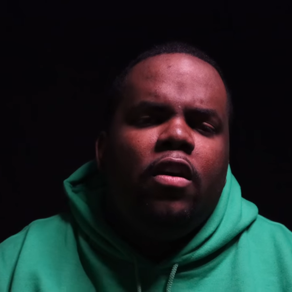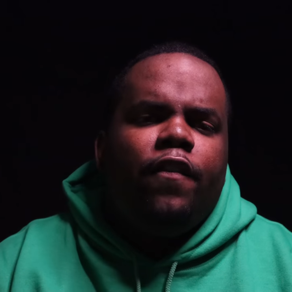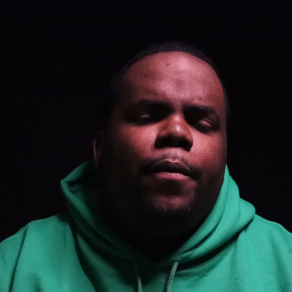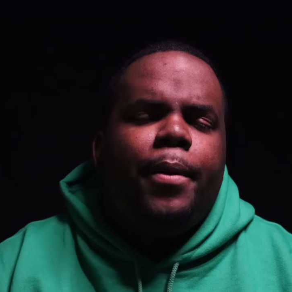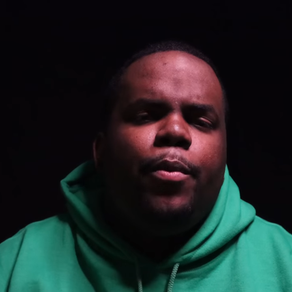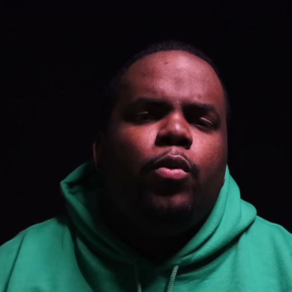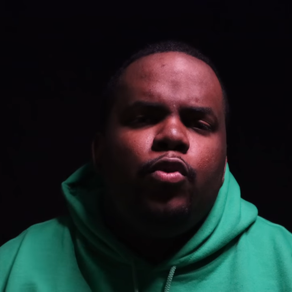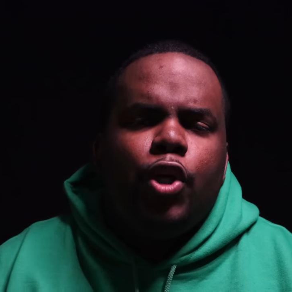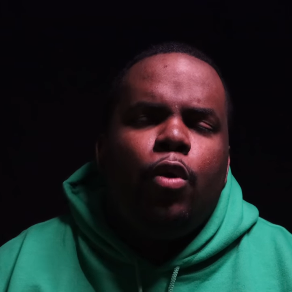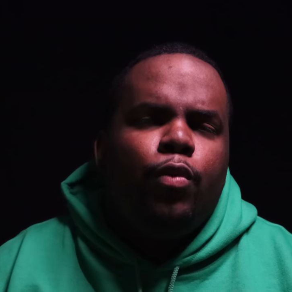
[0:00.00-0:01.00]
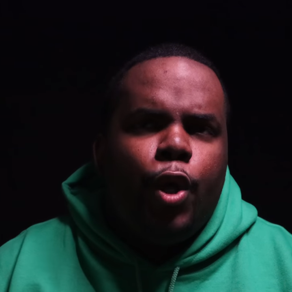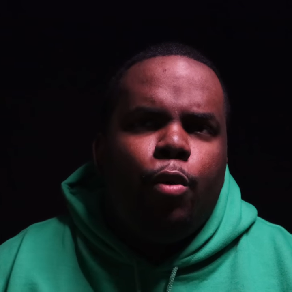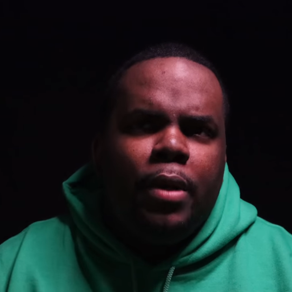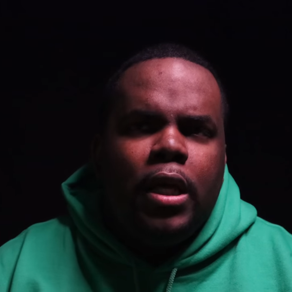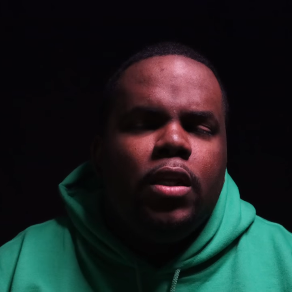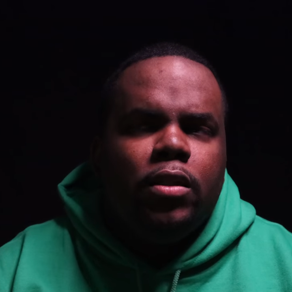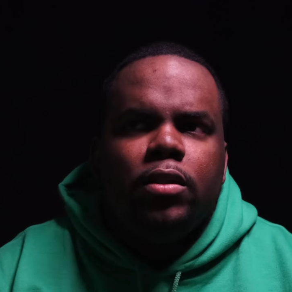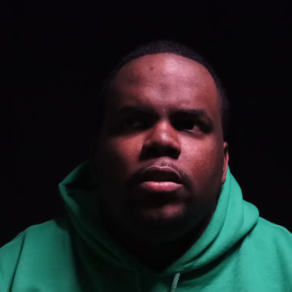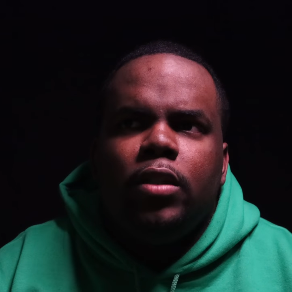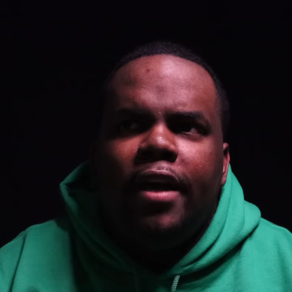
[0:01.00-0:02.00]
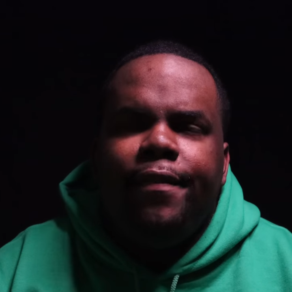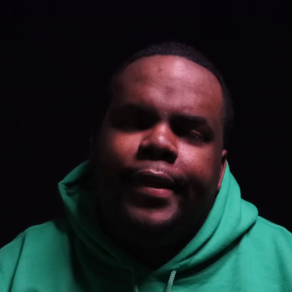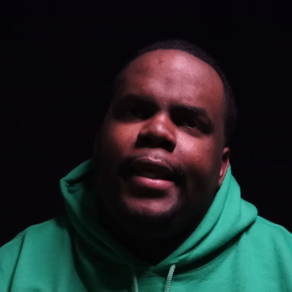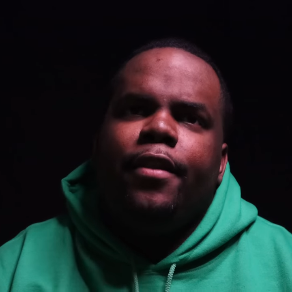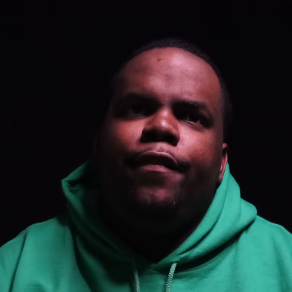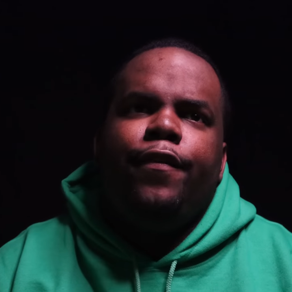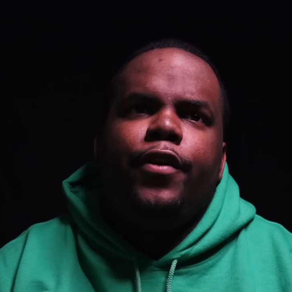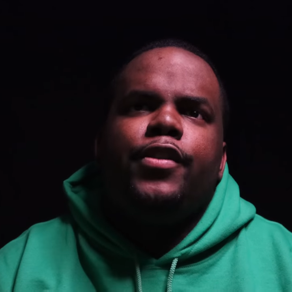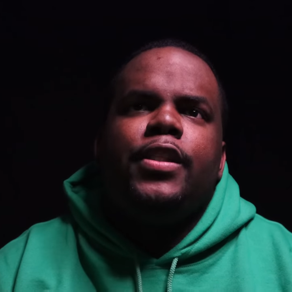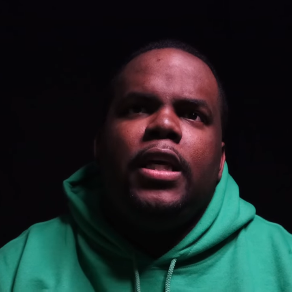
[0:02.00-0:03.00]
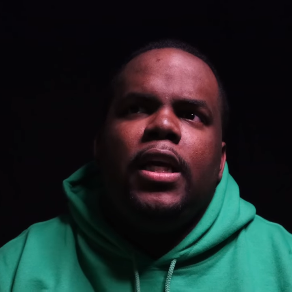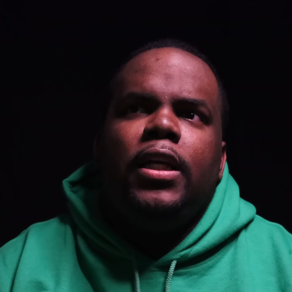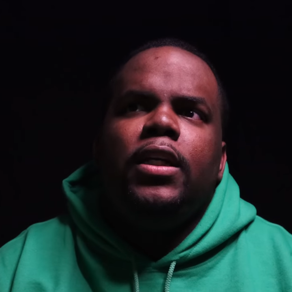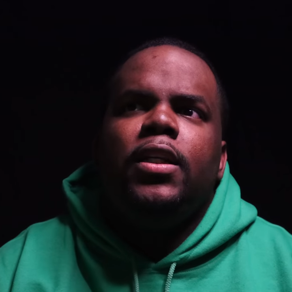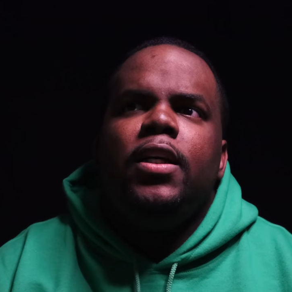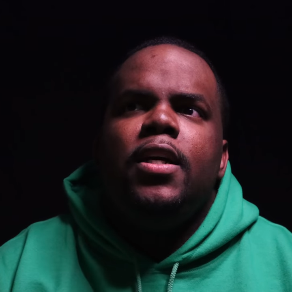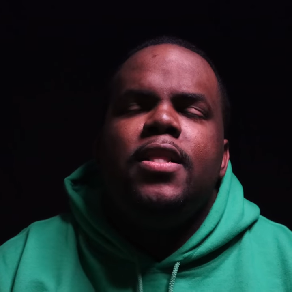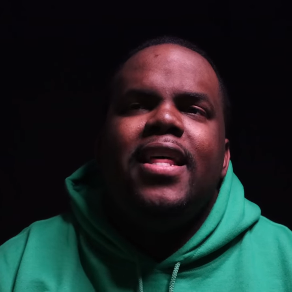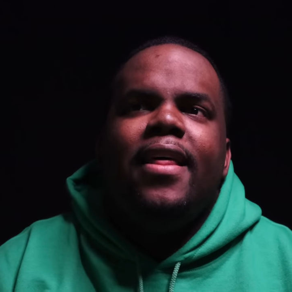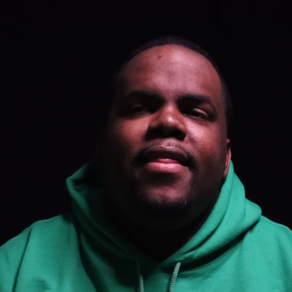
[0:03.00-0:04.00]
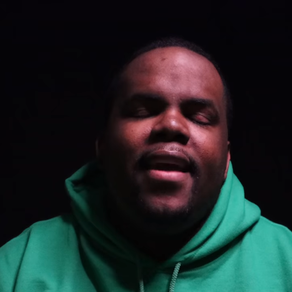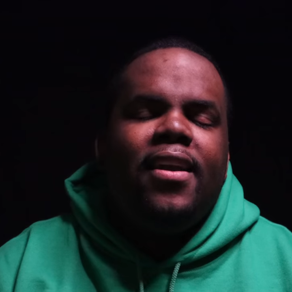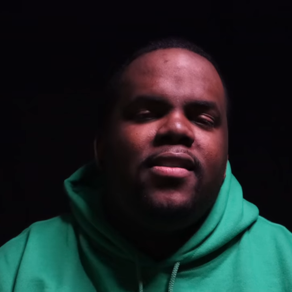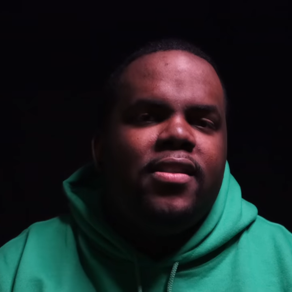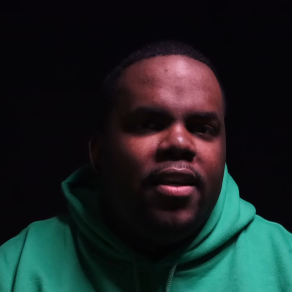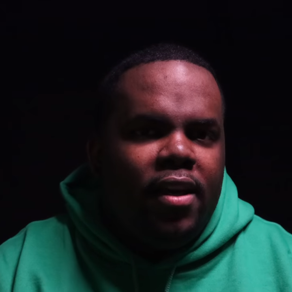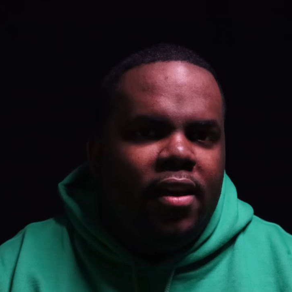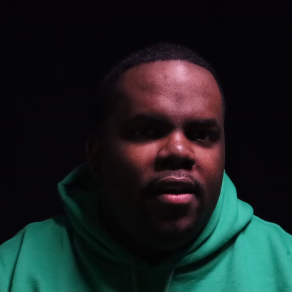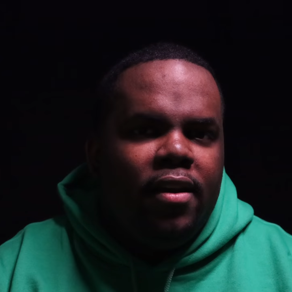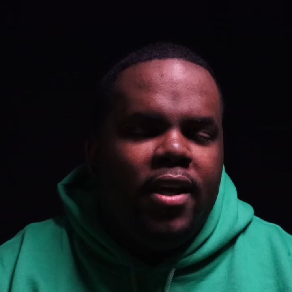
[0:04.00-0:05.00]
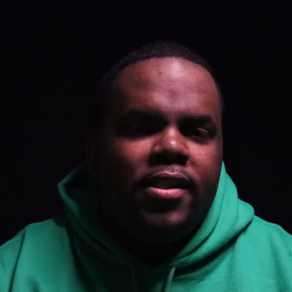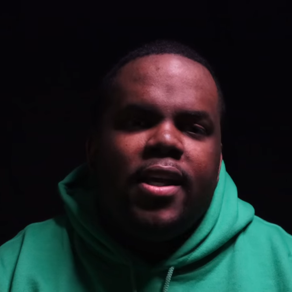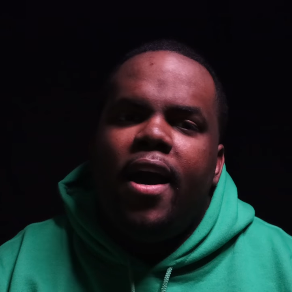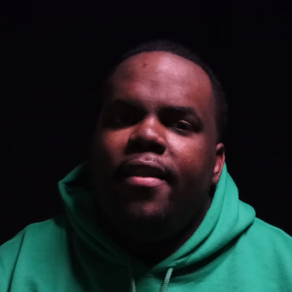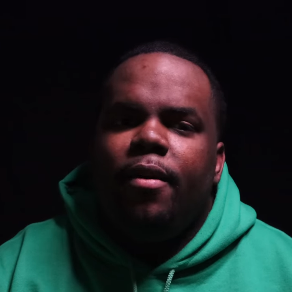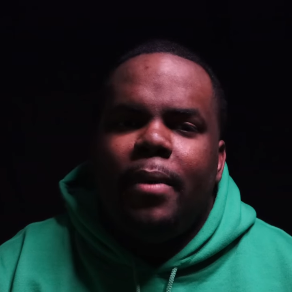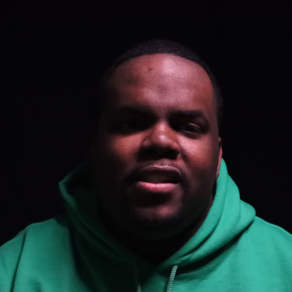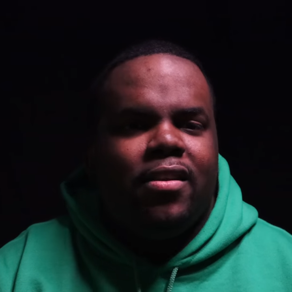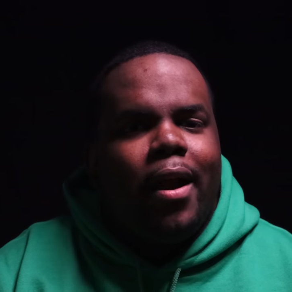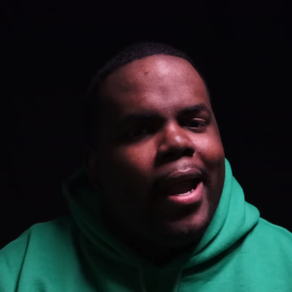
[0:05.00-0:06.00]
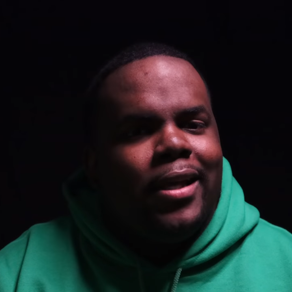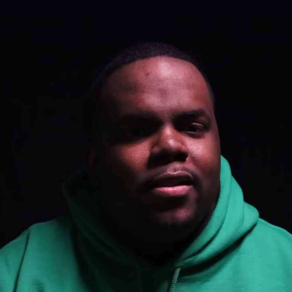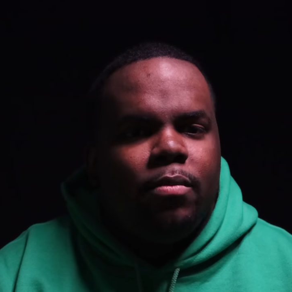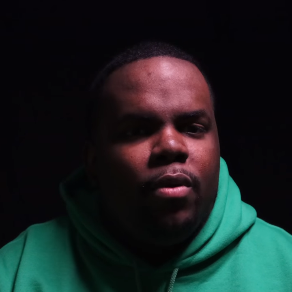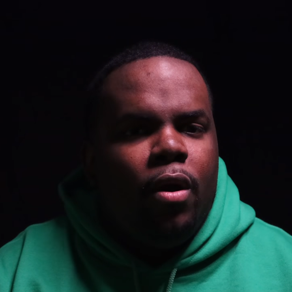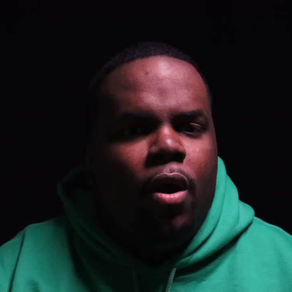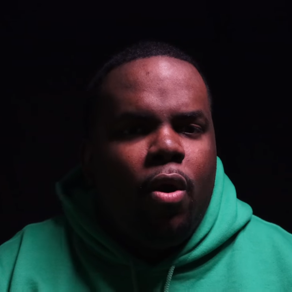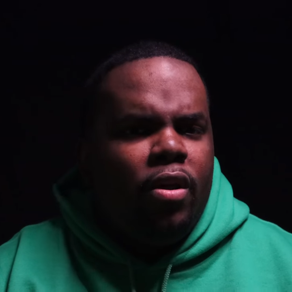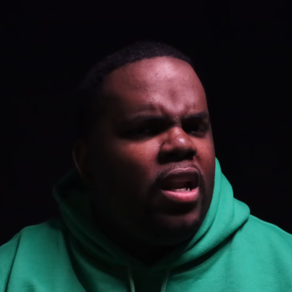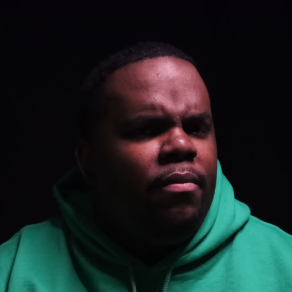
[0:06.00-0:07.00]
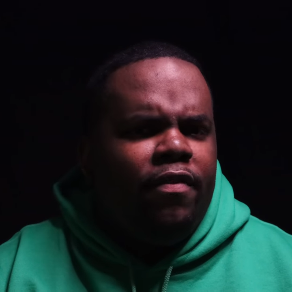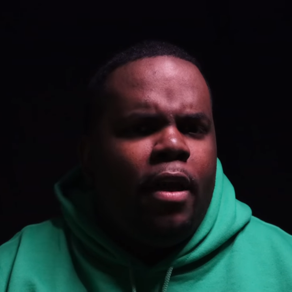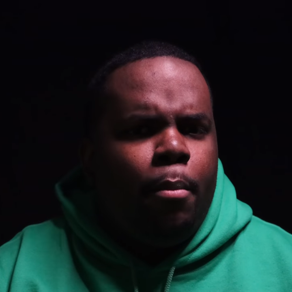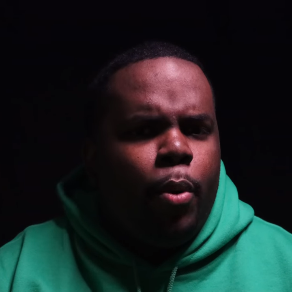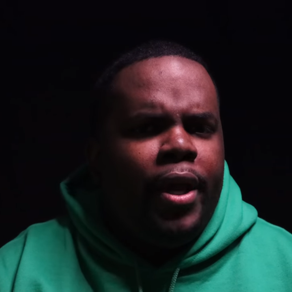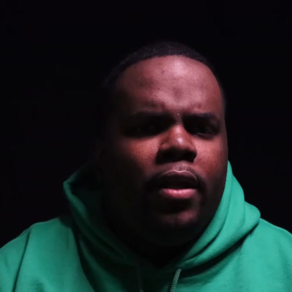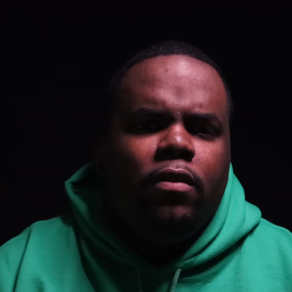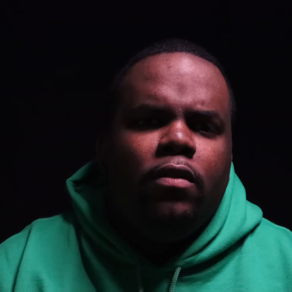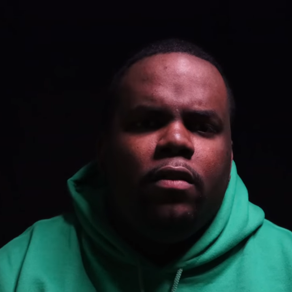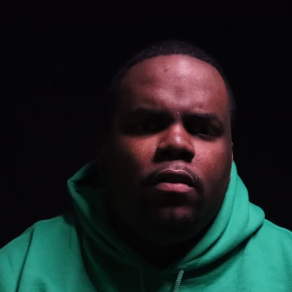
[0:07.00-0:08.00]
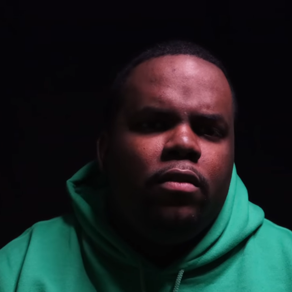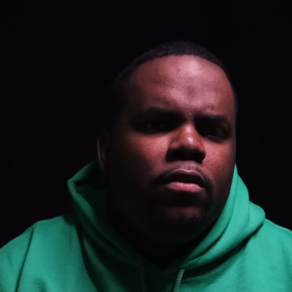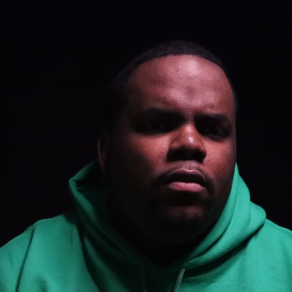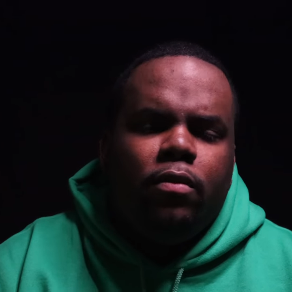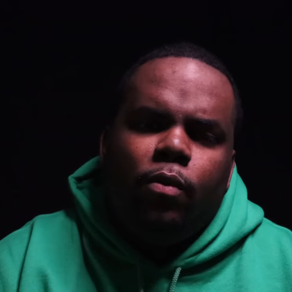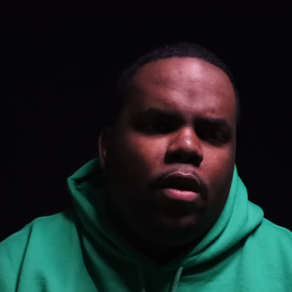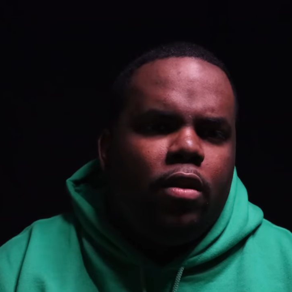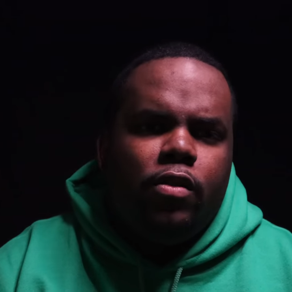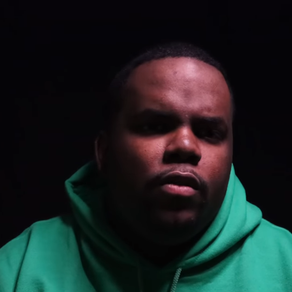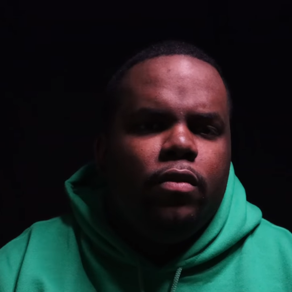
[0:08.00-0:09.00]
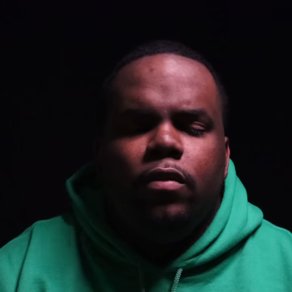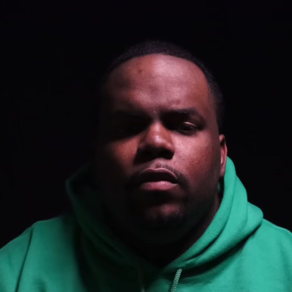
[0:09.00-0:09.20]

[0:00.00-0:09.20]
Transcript: For people who don't know me, I feel like the first thing that they see is either my sarcasm or that I'm flamboyant. One of the two.